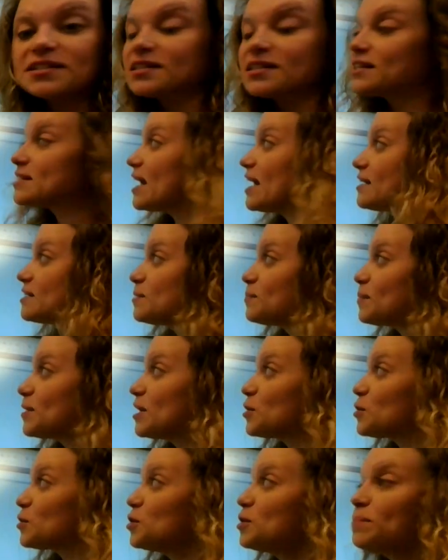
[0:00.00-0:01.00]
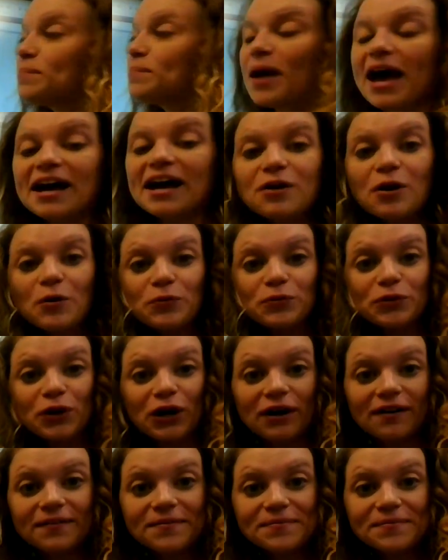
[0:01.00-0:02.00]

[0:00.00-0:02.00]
it take to be a good pet owner?